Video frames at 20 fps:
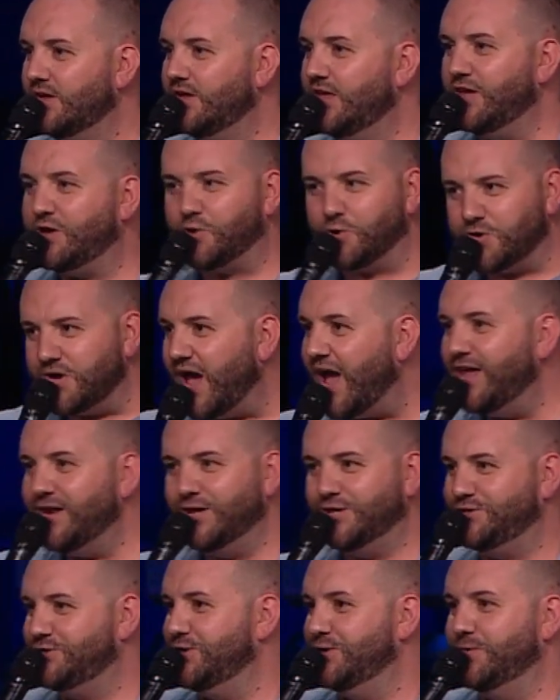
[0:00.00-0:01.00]
He
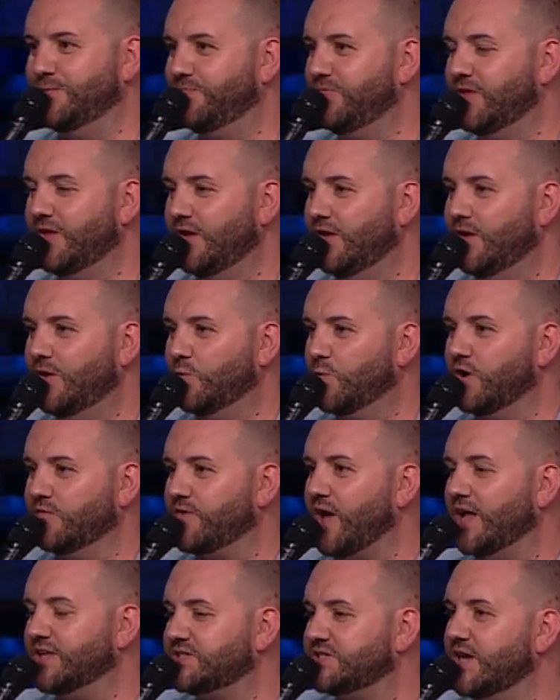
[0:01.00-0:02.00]
created you. Word of
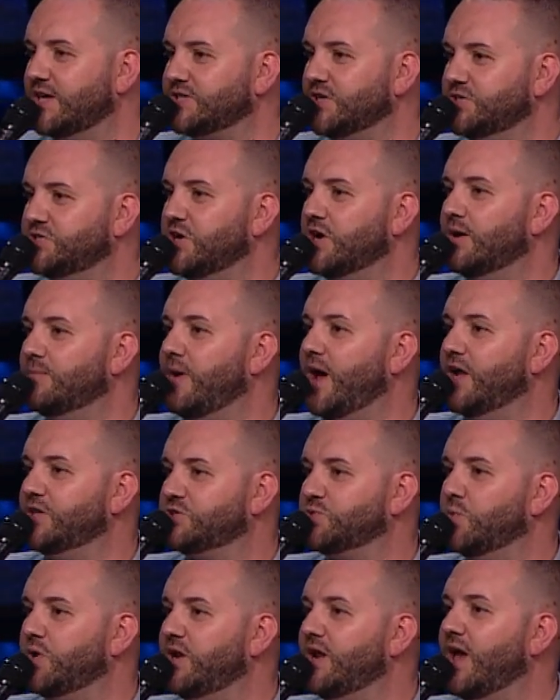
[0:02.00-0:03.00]
God says in Jeremiah
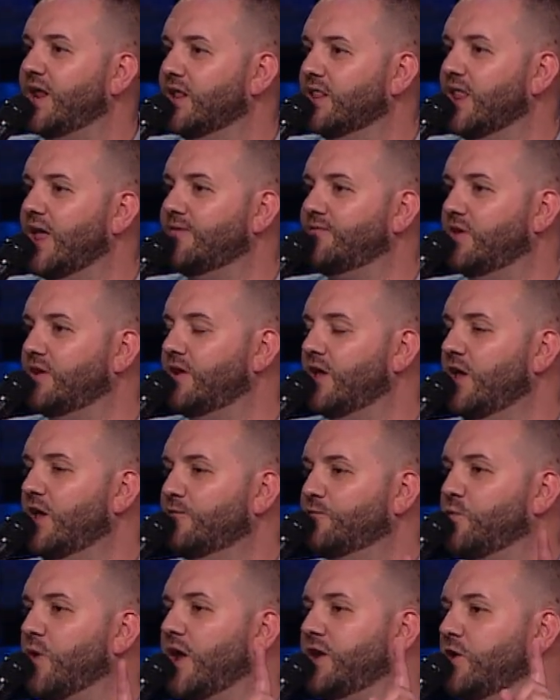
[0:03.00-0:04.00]
29:11,
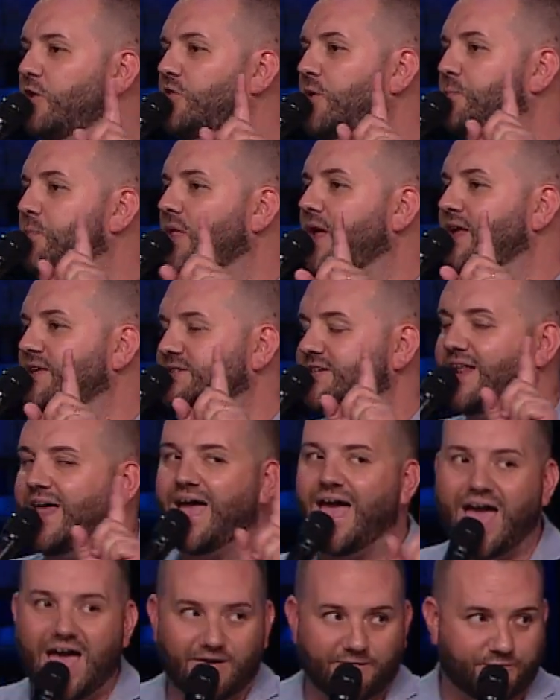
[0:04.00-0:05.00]
for I know the plans that I
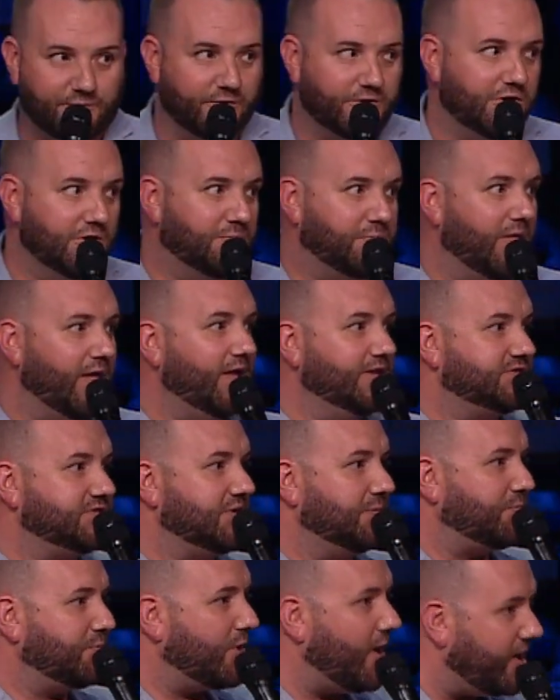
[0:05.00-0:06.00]
have for you, plans
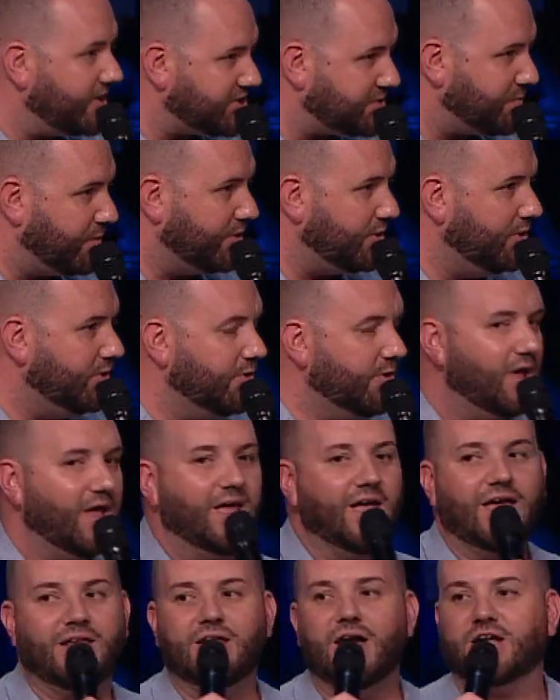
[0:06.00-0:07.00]
to prosper you
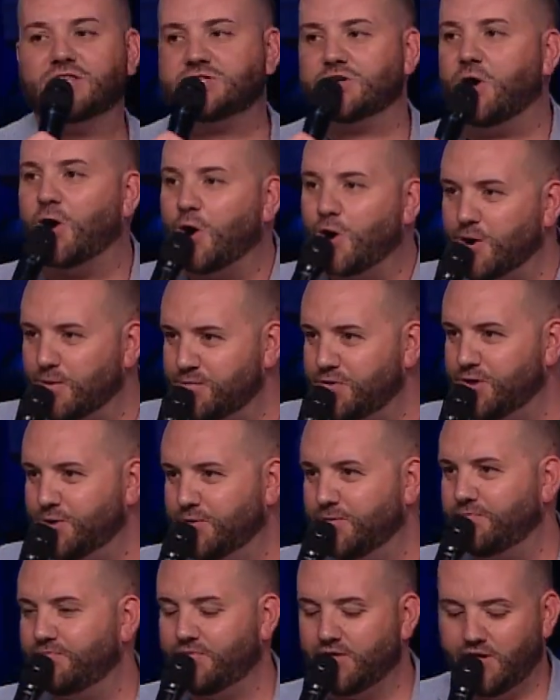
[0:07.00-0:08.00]
and not to harm you.